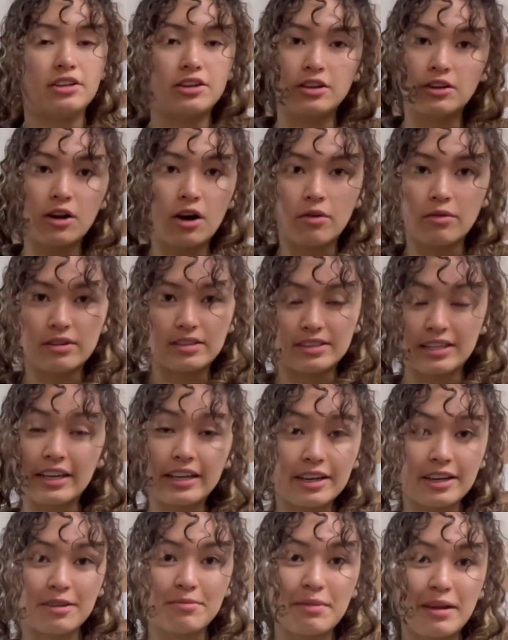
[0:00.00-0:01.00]
You can always
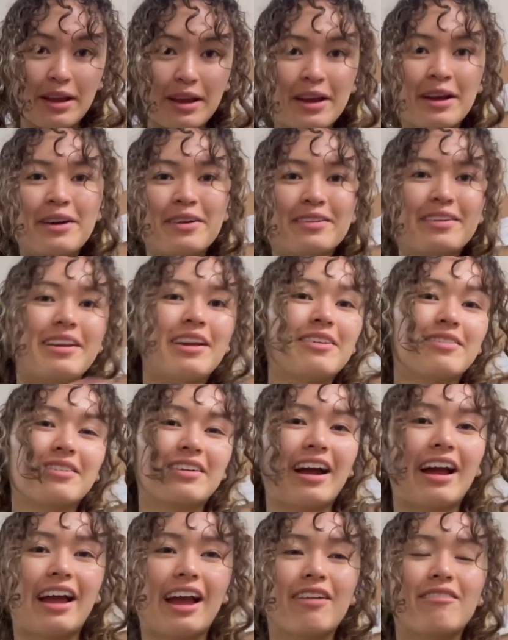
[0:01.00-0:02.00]
hear me
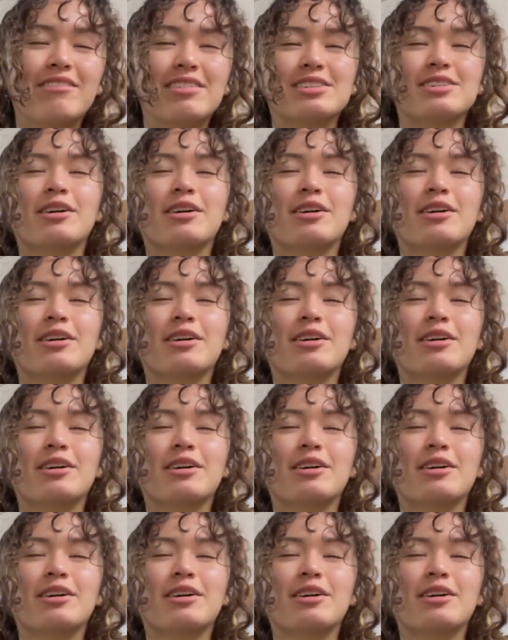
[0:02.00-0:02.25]
whenever I have this